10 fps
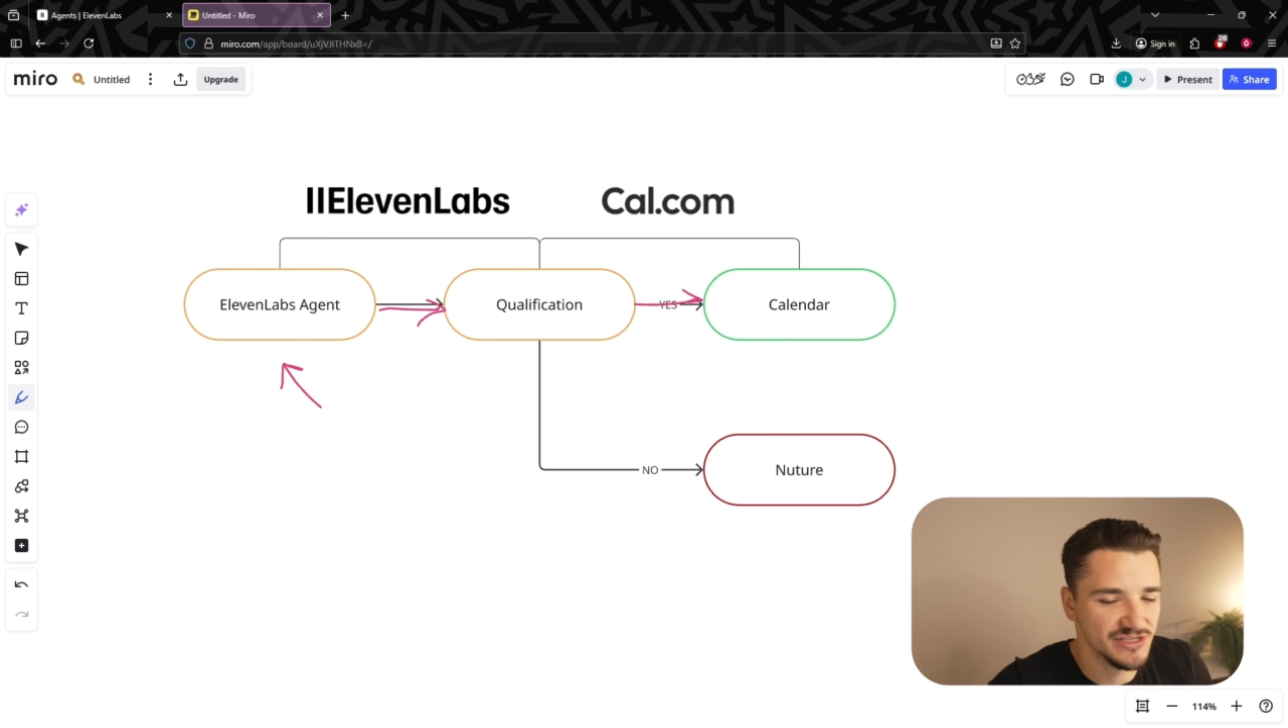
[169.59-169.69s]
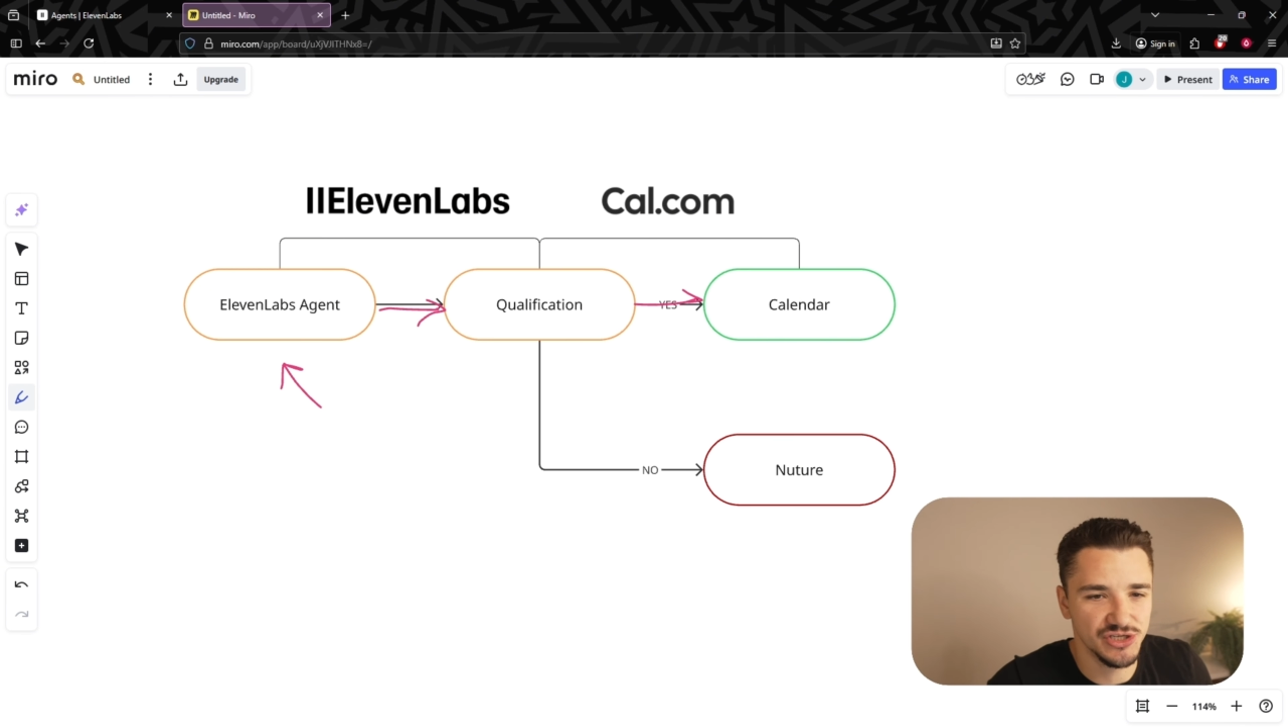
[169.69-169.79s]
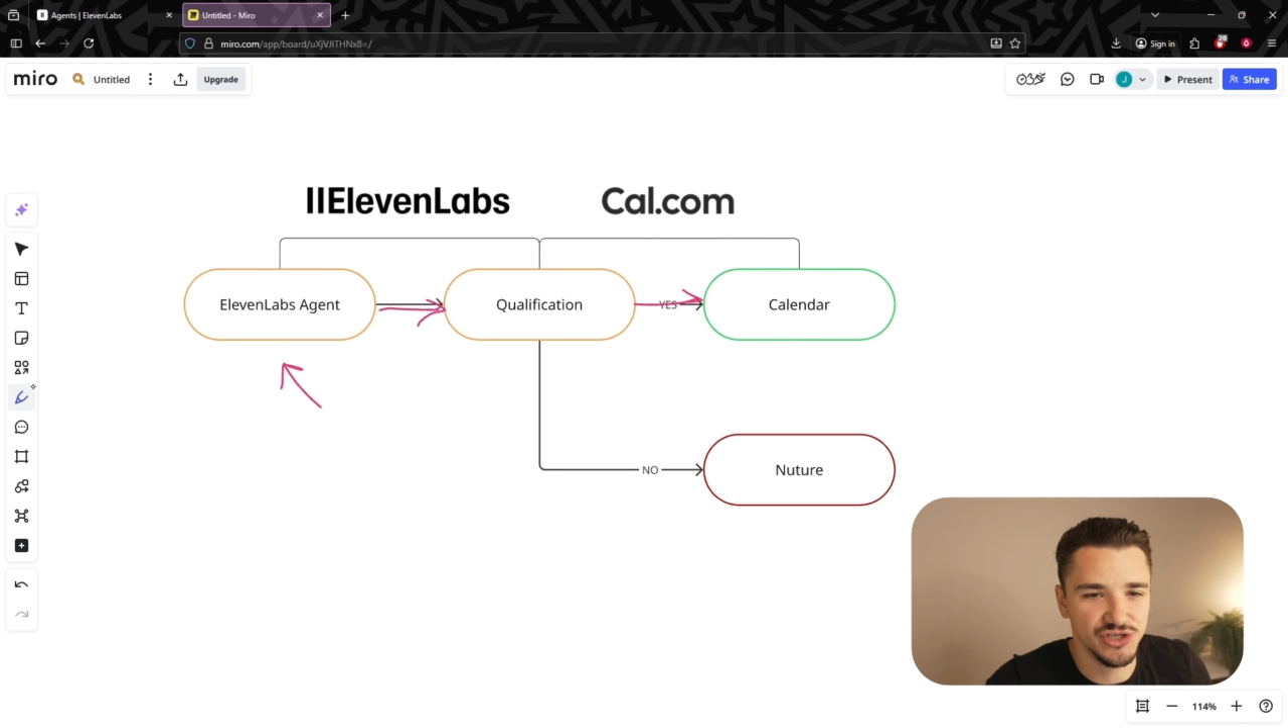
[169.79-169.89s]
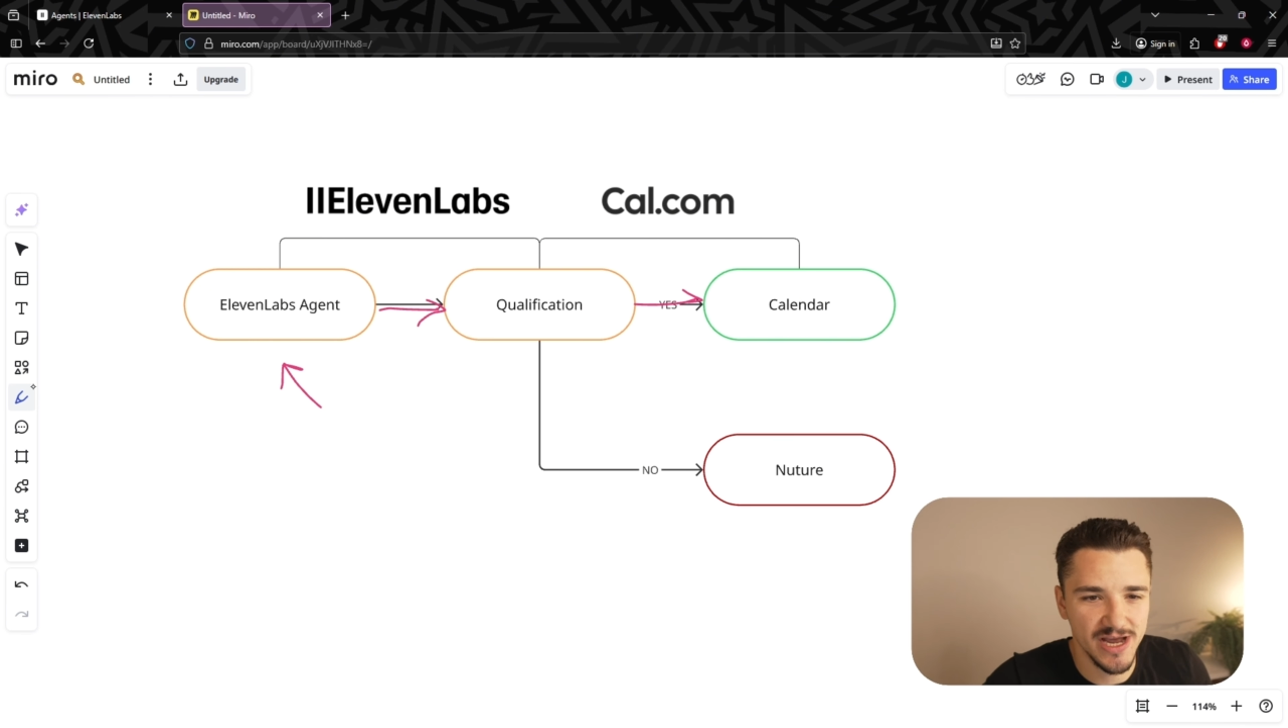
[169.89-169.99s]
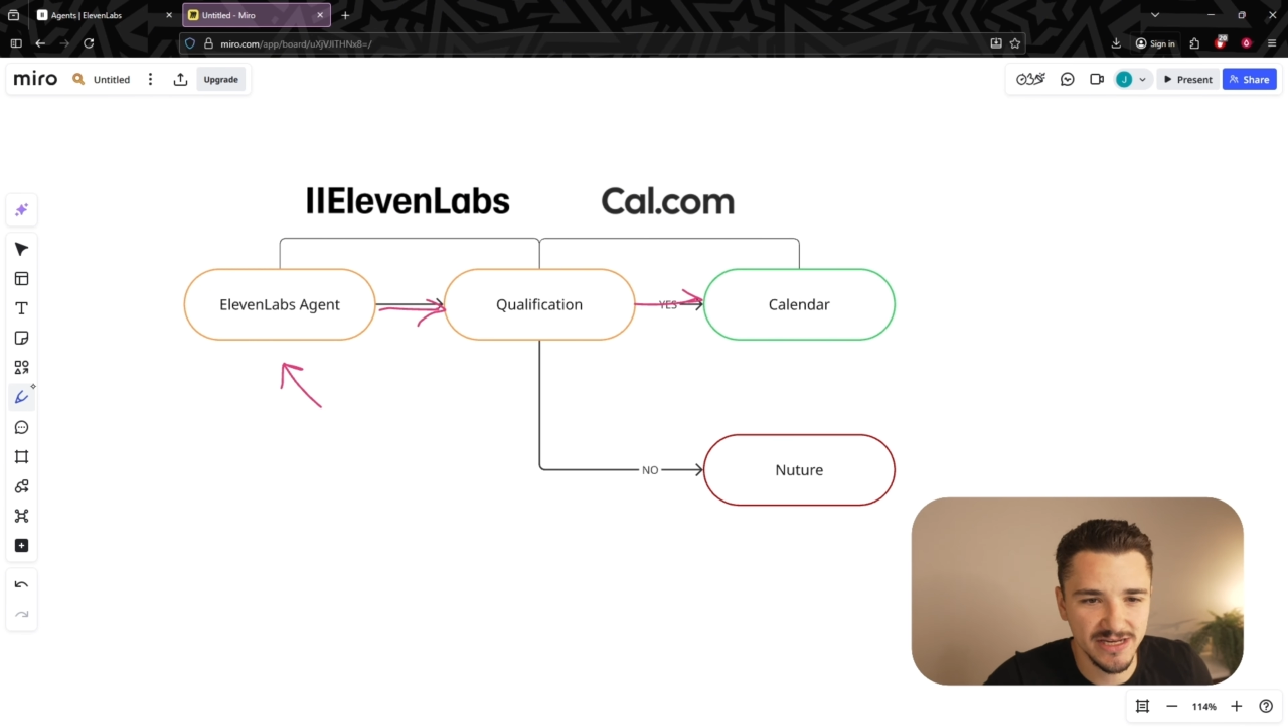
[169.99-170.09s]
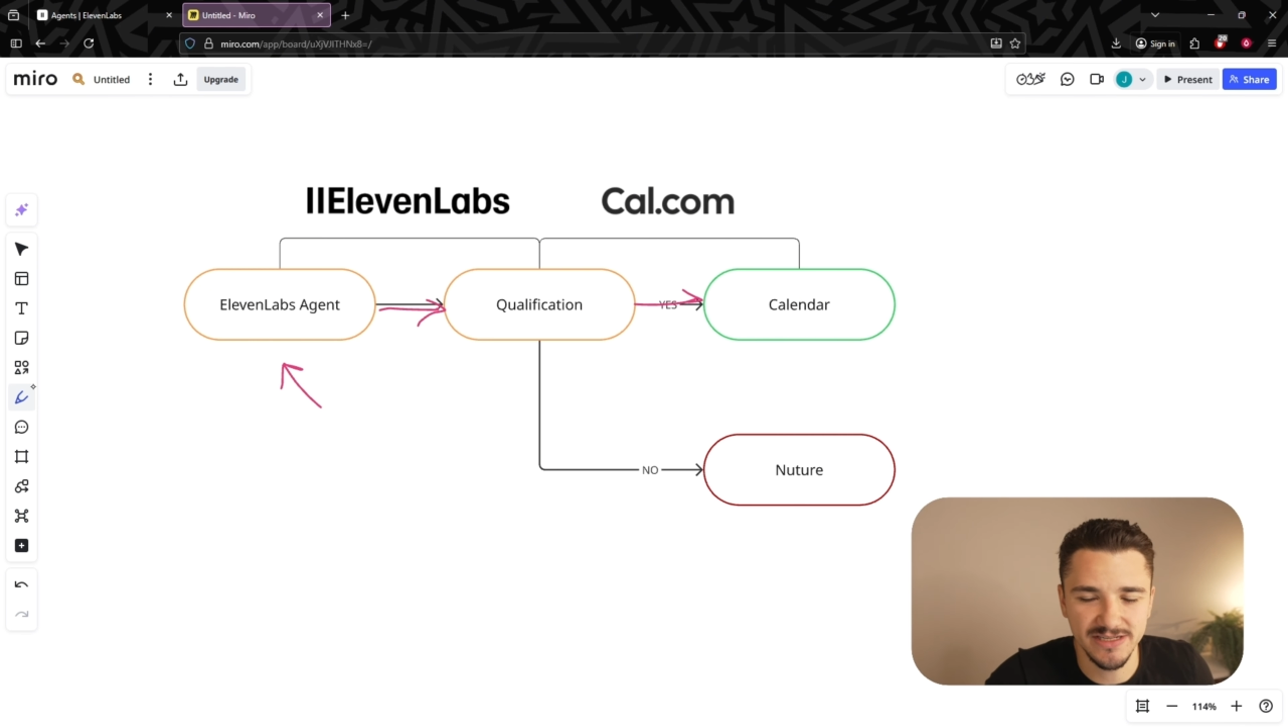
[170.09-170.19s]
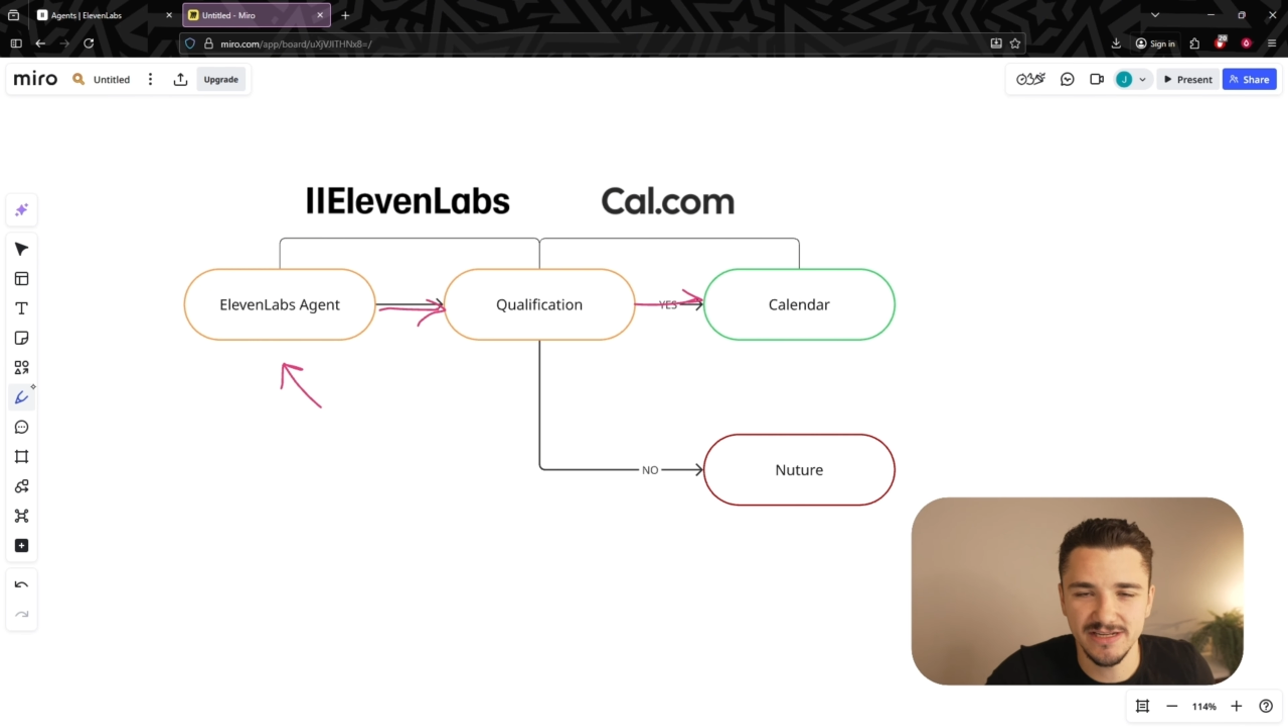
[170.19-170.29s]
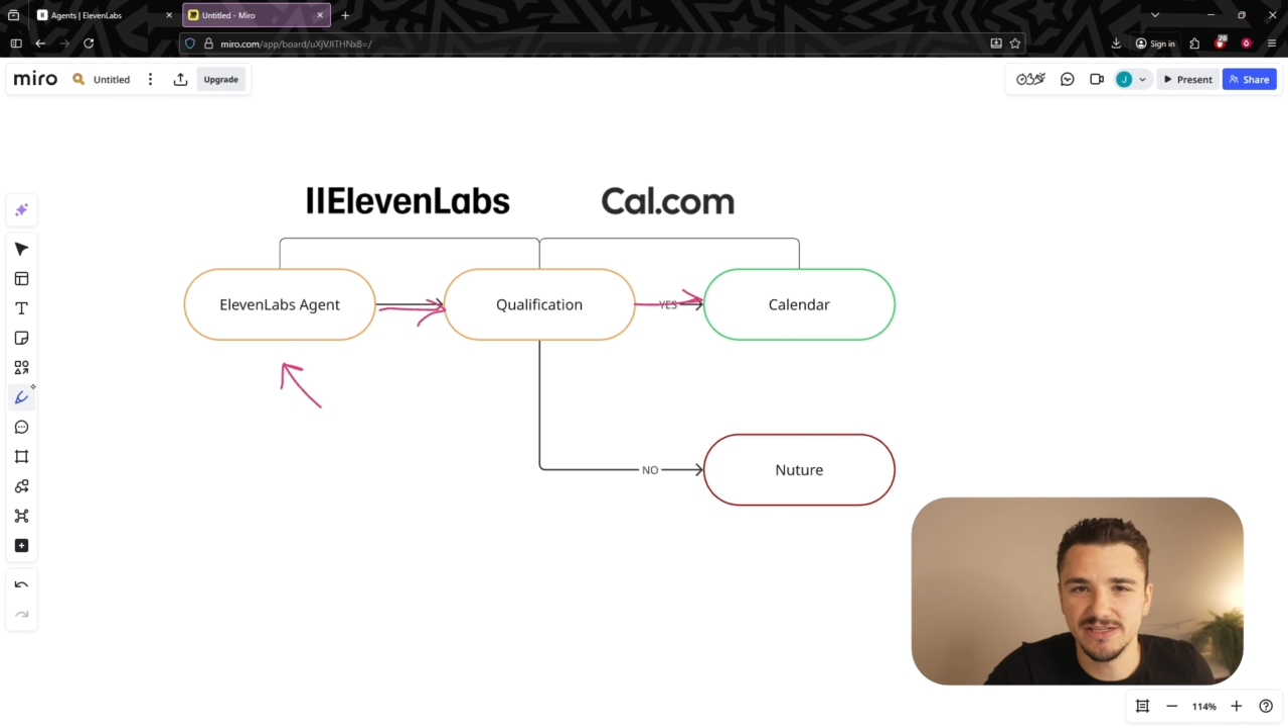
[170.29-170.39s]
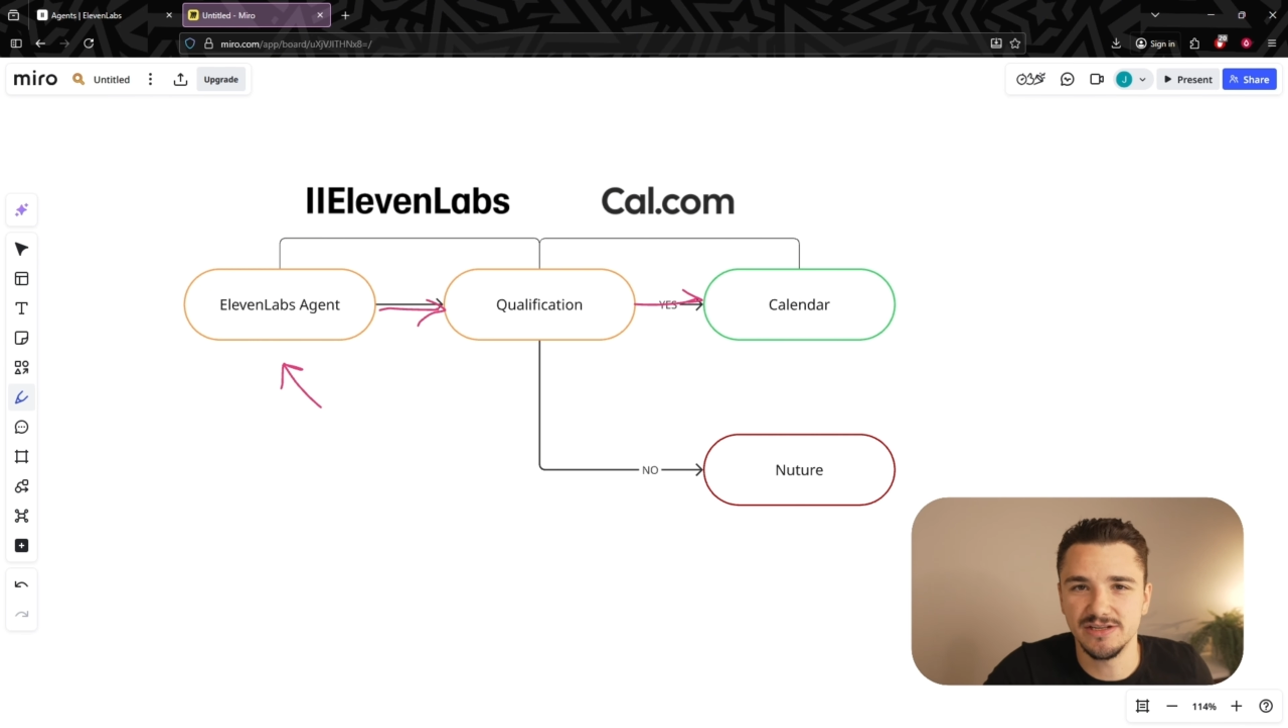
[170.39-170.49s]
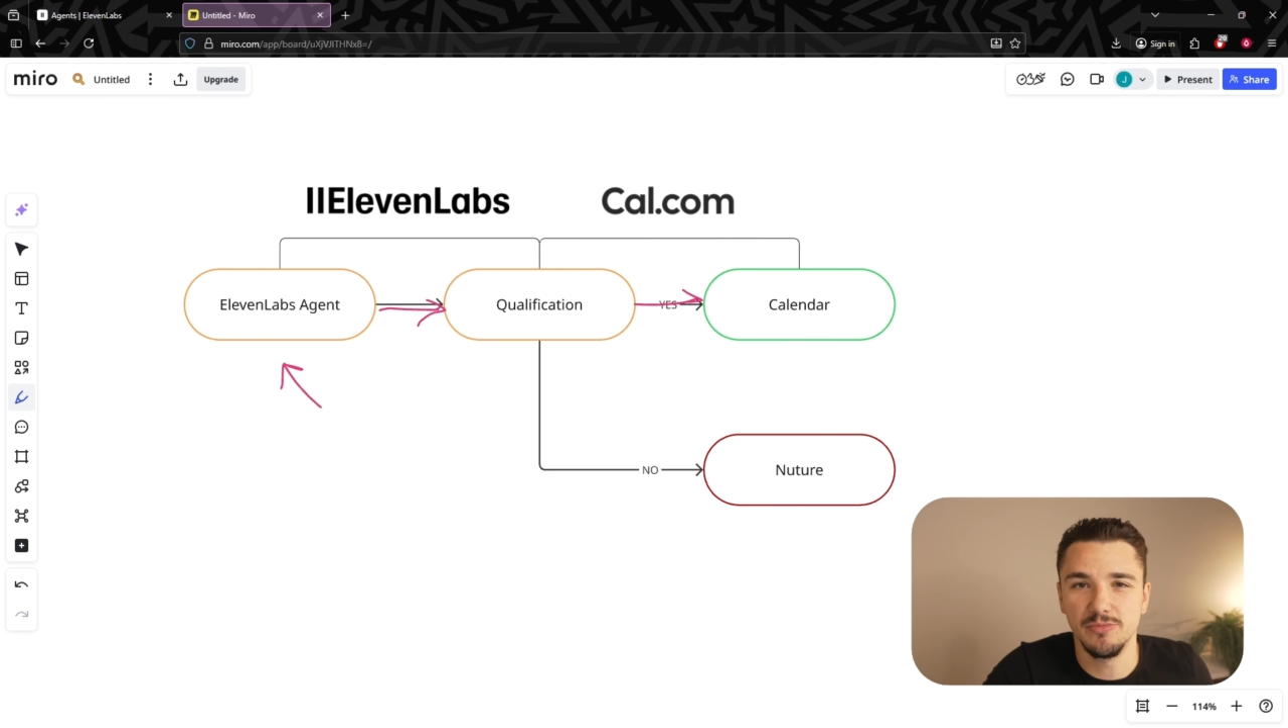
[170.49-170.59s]

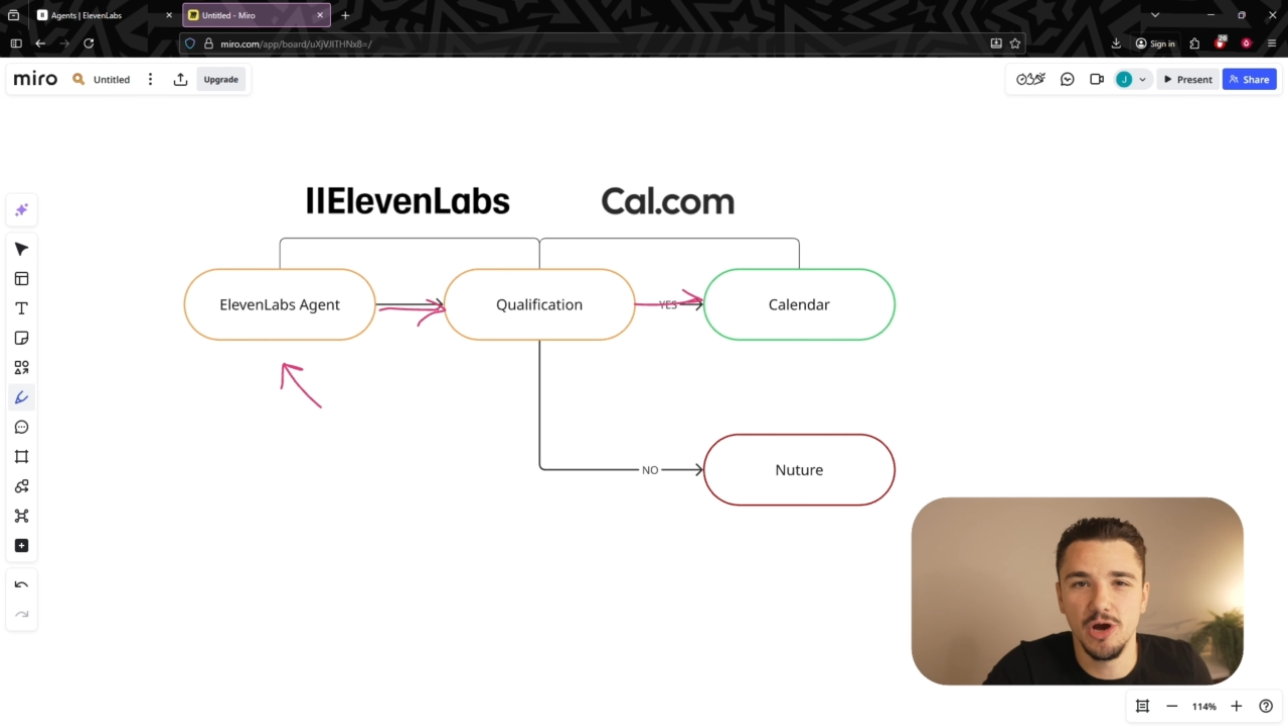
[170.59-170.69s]
suggest some